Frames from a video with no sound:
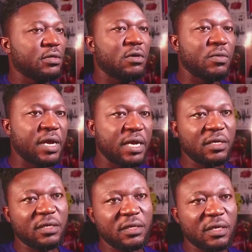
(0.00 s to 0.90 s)
All
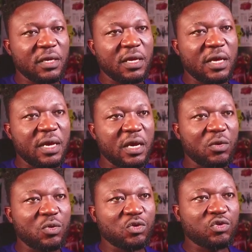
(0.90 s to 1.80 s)
right, and I'll
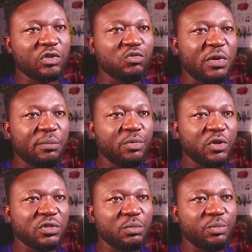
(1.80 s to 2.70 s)
go straight to my
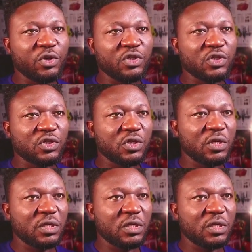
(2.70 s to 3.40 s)
brush